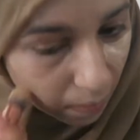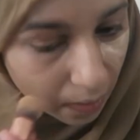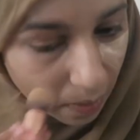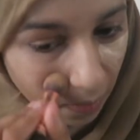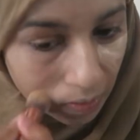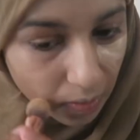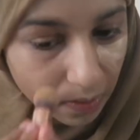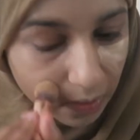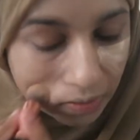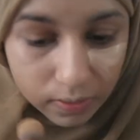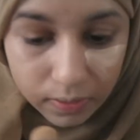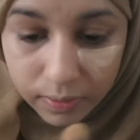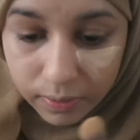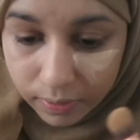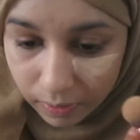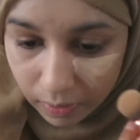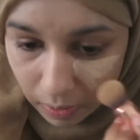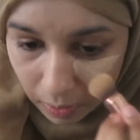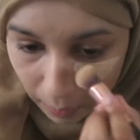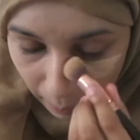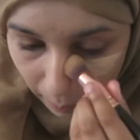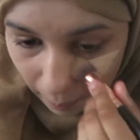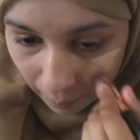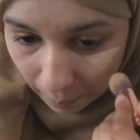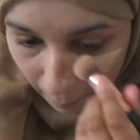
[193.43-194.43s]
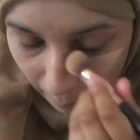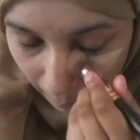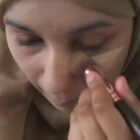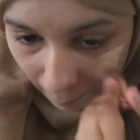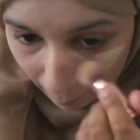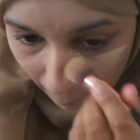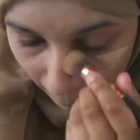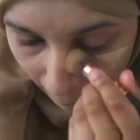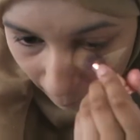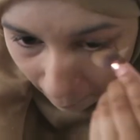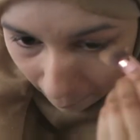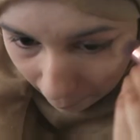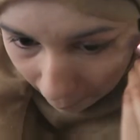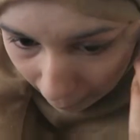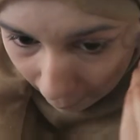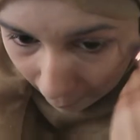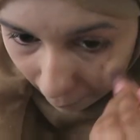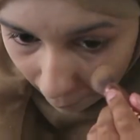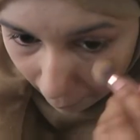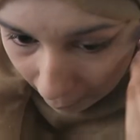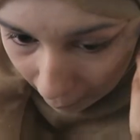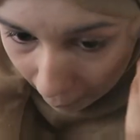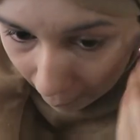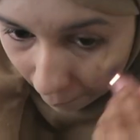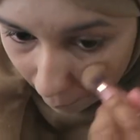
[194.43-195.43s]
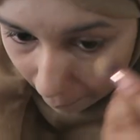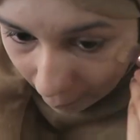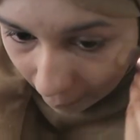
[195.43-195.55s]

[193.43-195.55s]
Oh, look at that, that's really nice.